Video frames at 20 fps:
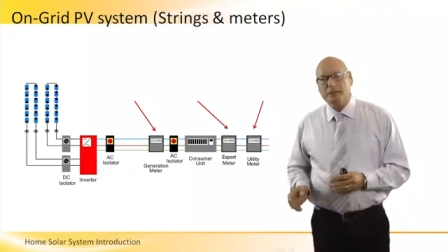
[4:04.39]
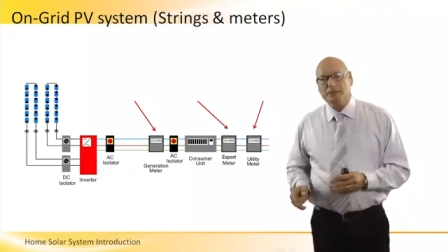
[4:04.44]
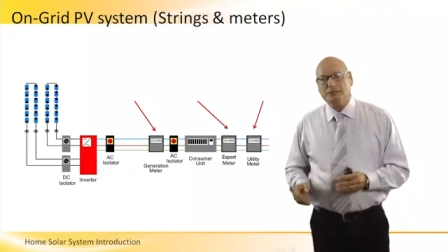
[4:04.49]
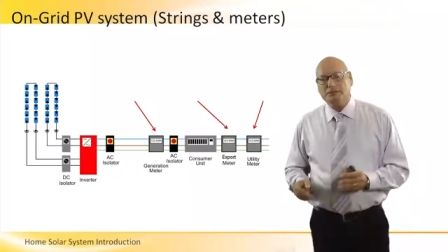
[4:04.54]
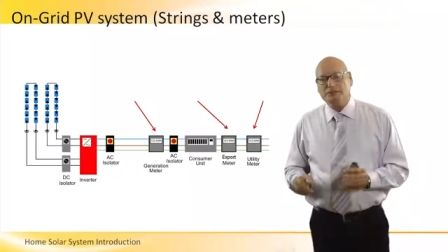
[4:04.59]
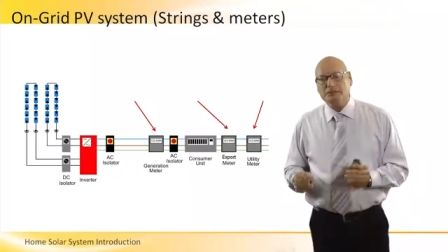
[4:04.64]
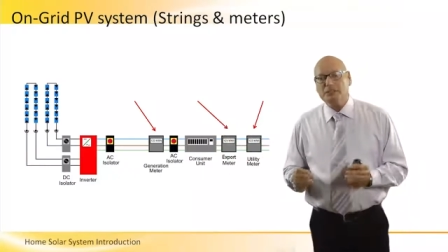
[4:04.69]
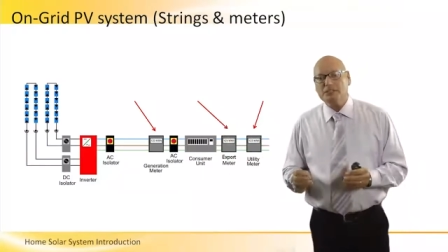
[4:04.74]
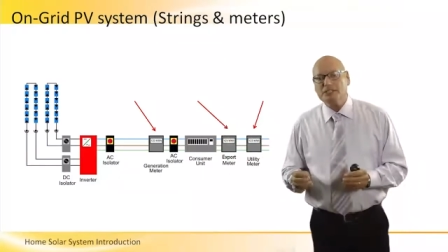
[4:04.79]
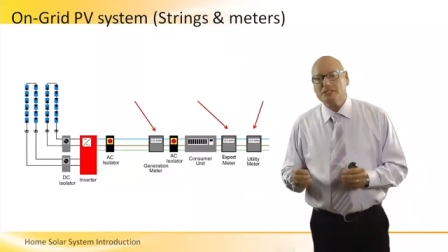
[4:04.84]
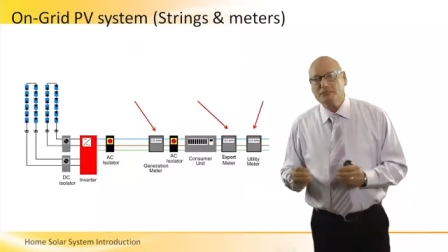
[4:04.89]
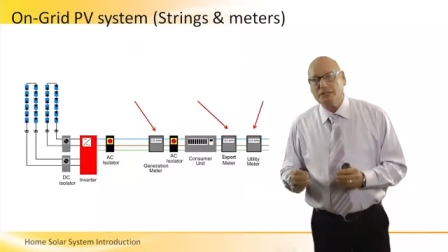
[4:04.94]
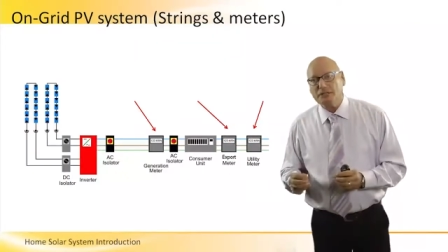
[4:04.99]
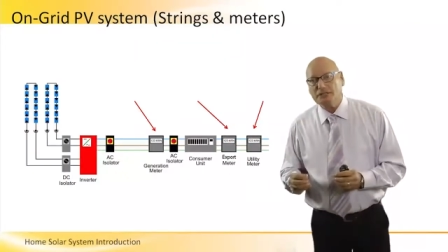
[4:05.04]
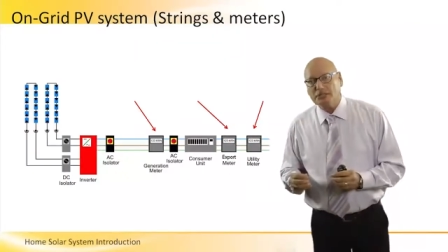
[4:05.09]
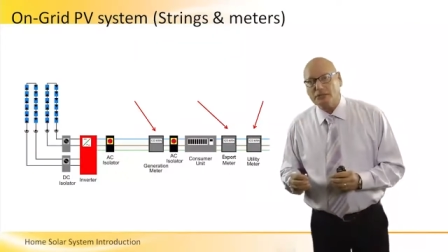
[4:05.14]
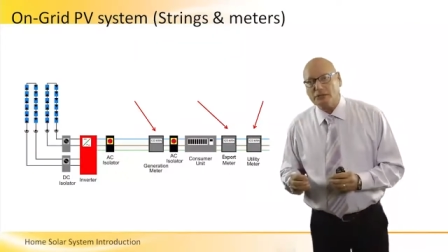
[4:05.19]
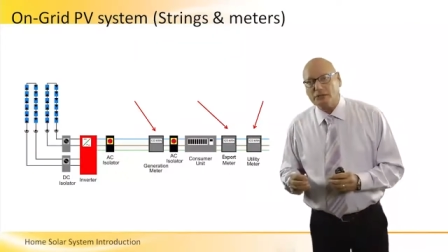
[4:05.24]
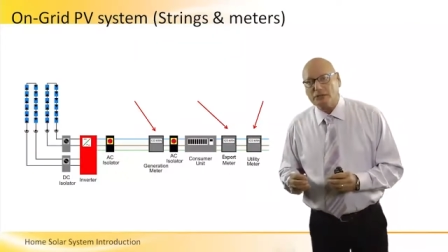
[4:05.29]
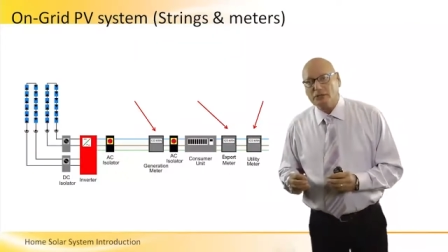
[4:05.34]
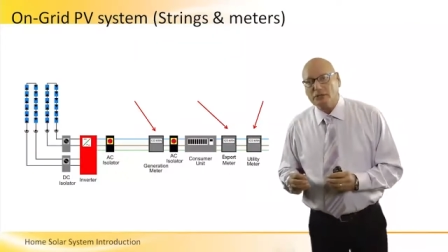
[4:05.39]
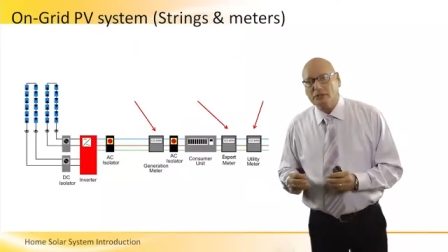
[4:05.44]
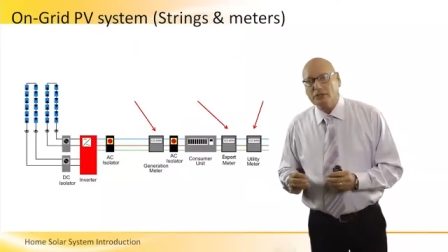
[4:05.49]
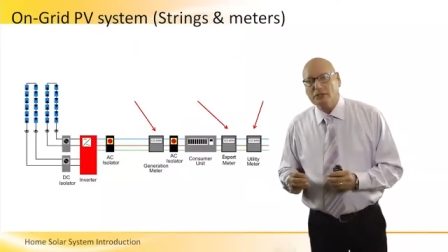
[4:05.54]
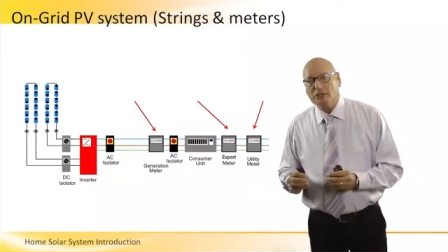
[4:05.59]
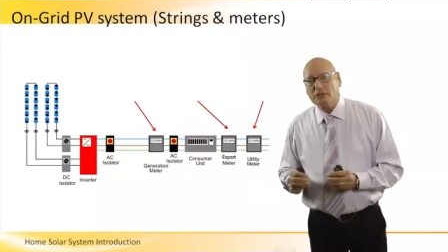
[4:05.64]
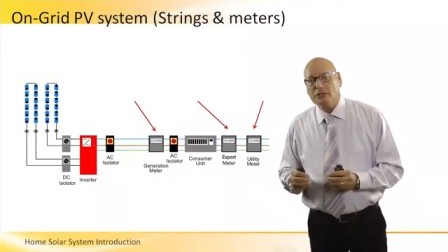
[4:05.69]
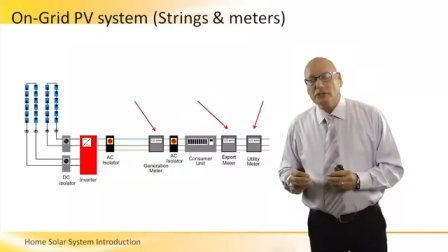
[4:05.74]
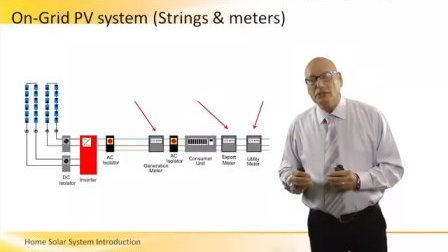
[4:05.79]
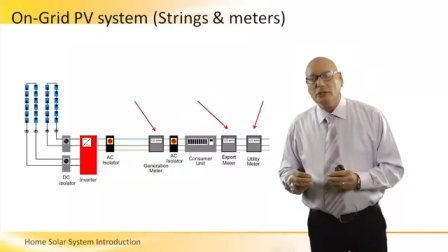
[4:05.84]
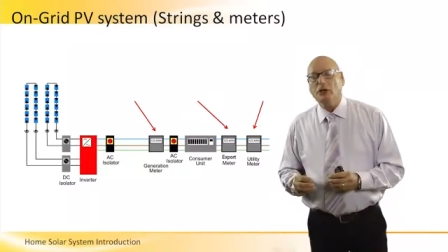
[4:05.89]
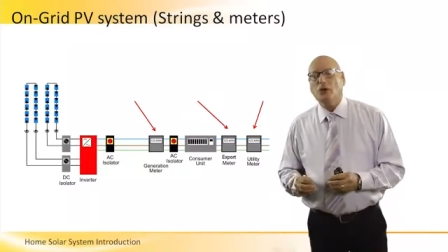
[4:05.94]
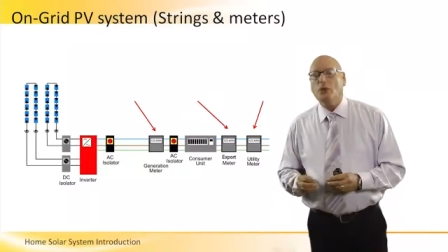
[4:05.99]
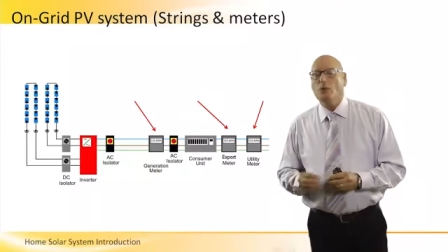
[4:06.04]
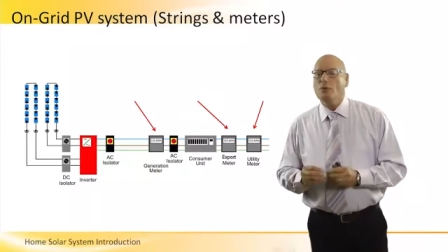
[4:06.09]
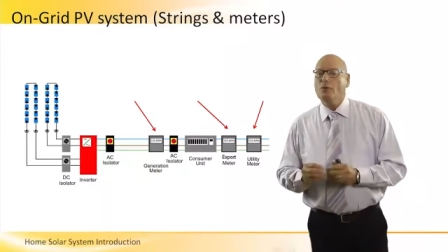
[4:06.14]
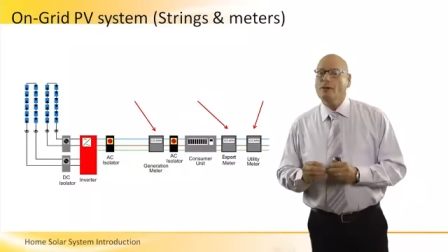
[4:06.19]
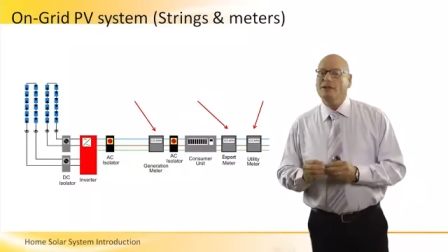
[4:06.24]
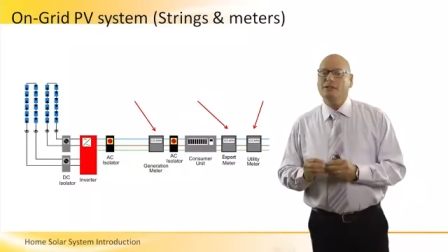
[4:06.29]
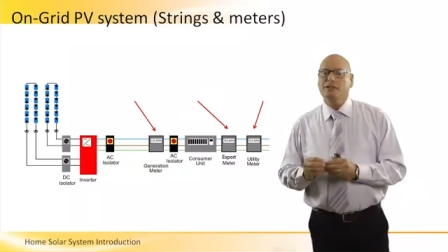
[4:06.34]
This meter
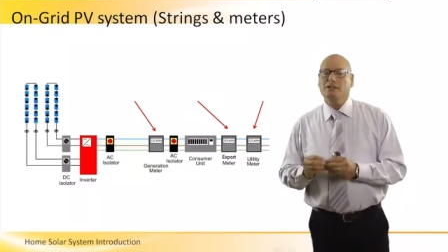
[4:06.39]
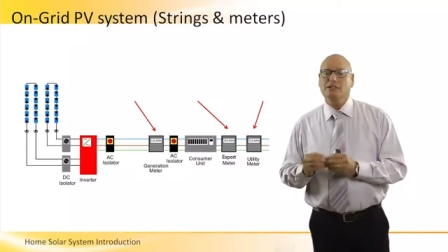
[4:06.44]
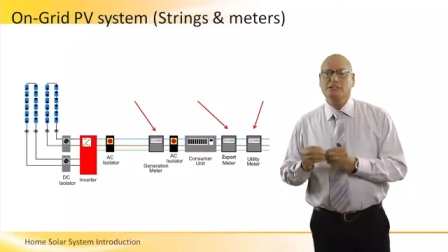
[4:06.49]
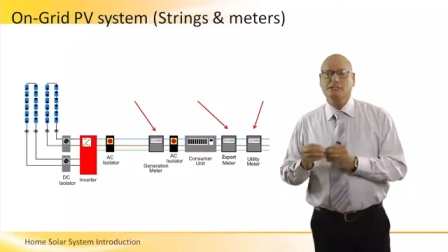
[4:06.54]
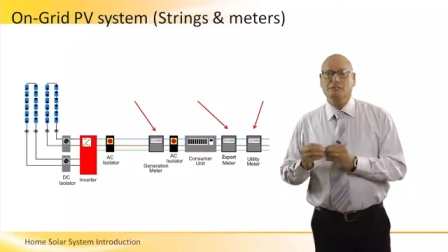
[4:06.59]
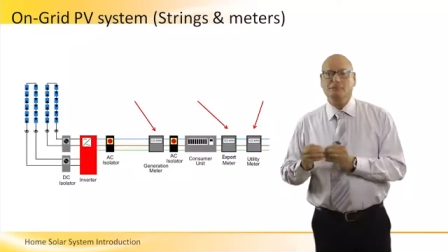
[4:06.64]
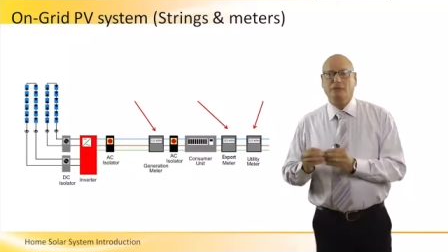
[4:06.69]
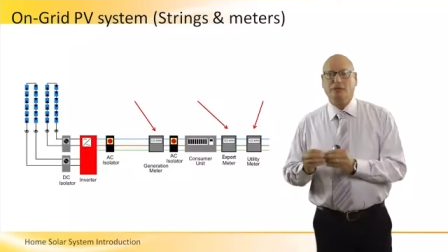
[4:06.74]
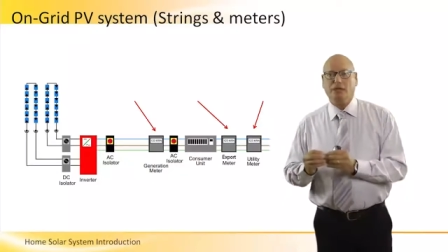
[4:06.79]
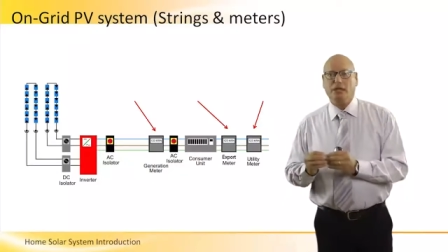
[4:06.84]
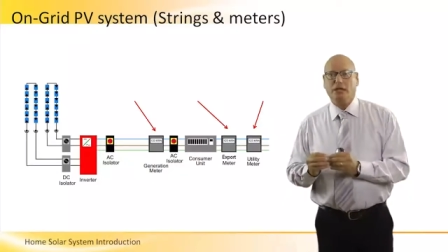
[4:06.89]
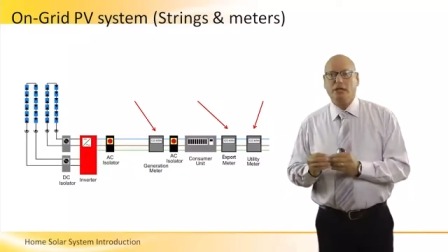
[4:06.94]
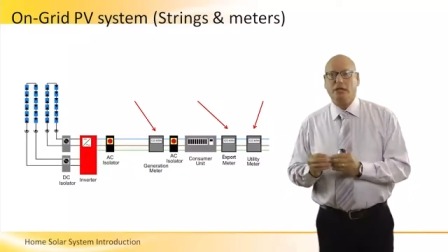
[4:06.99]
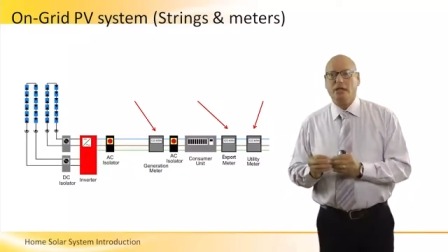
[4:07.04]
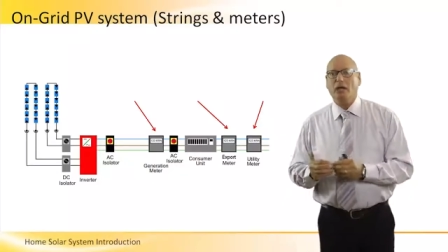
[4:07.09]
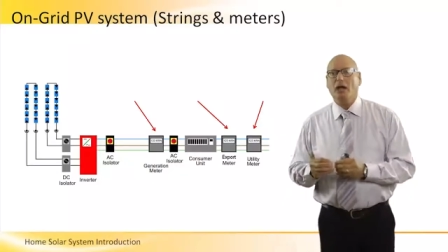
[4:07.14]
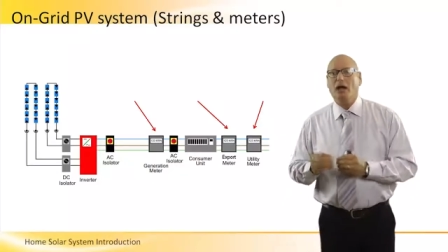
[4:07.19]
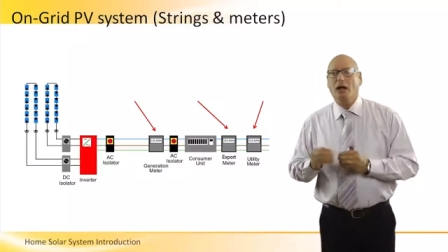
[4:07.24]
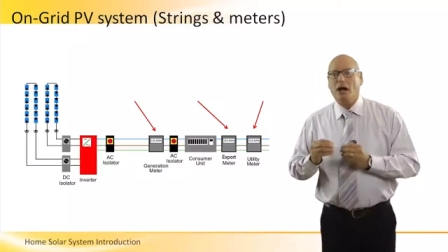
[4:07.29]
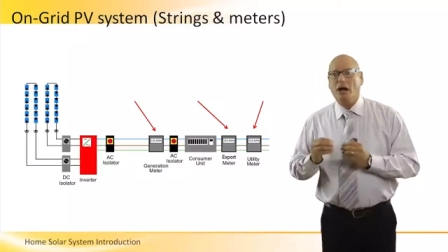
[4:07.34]
will display